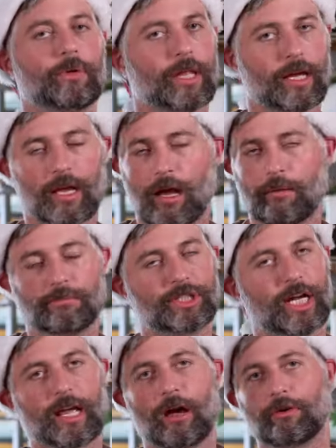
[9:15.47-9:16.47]
when they come
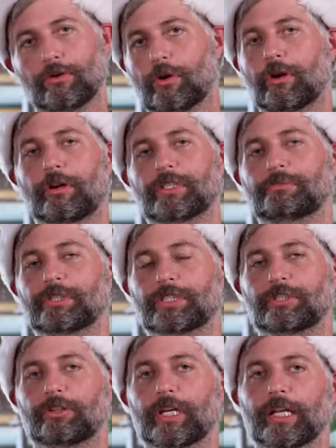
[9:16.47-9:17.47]
check out your Christmas
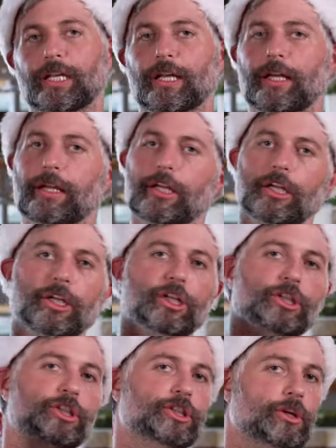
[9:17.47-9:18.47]
tree,
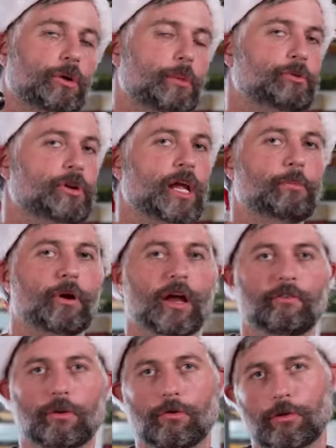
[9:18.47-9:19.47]
show up your neighbor,
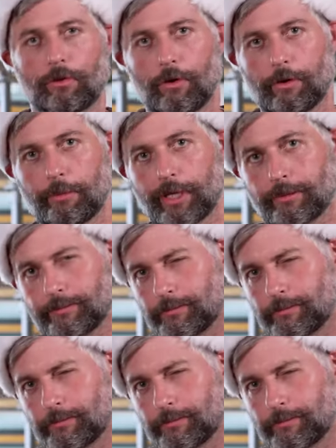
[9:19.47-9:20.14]
have a cooler ornament.